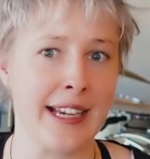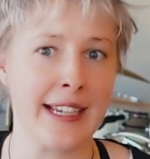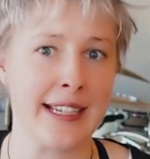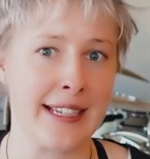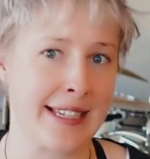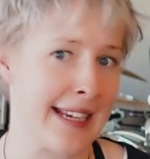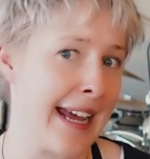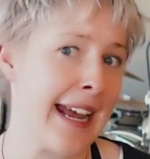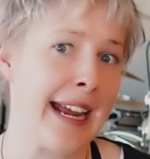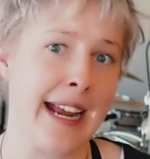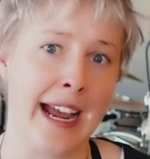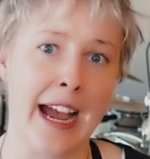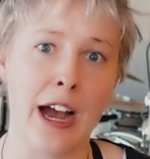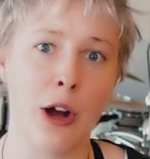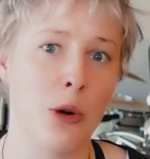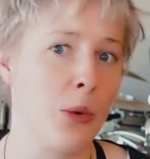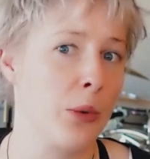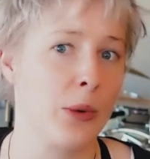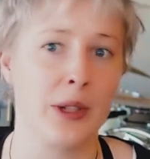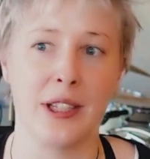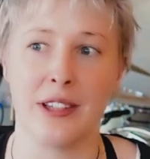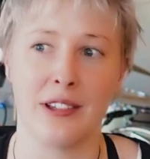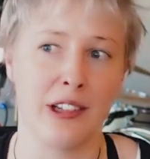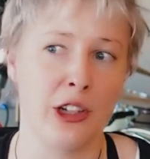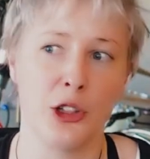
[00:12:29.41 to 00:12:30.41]
day out
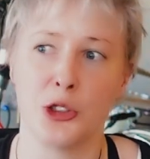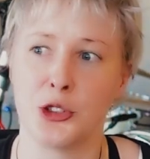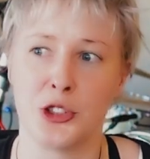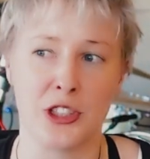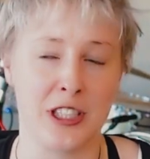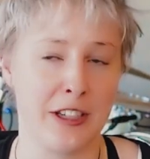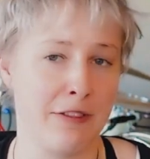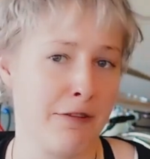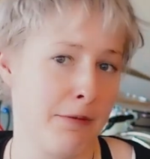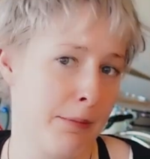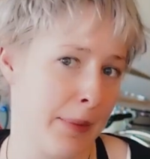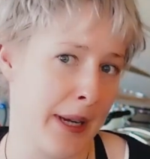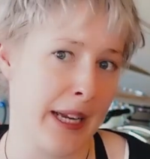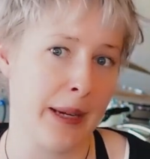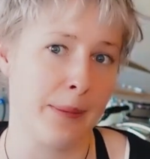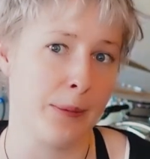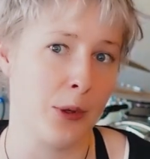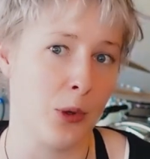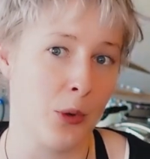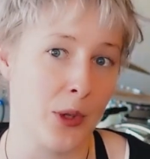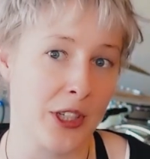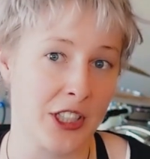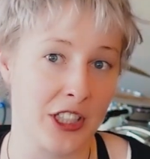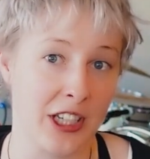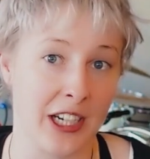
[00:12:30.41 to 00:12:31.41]
with lots of different people,
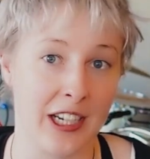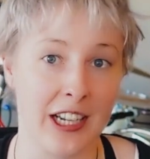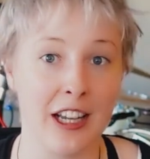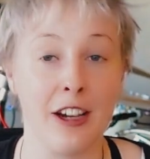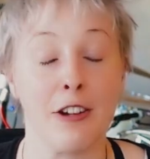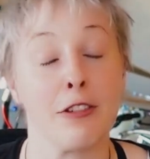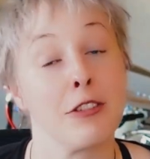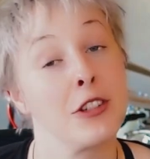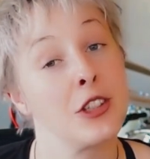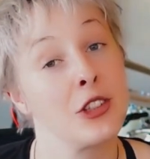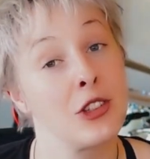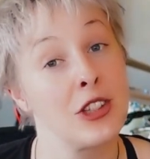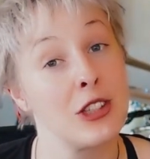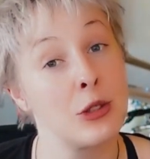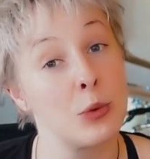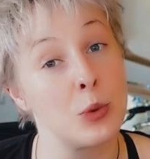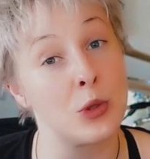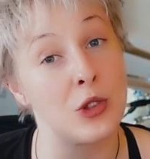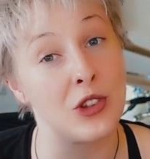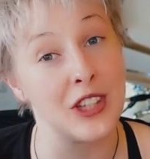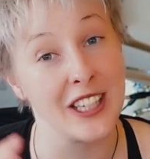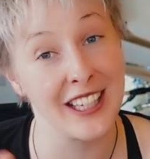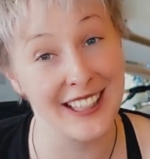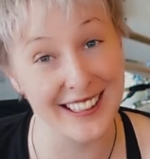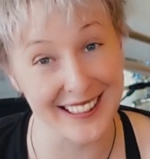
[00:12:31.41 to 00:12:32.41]
which I love, because this was
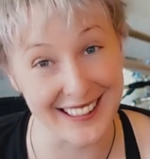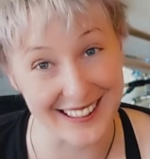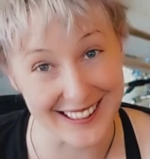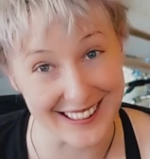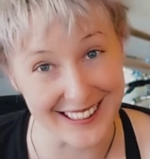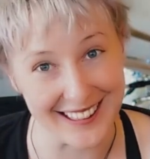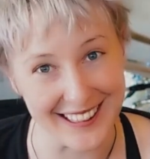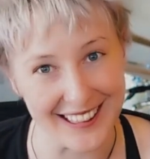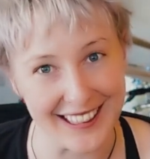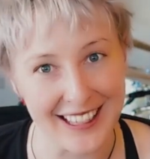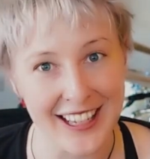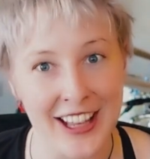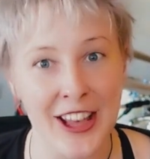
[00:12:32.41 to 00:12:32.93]
the other thing.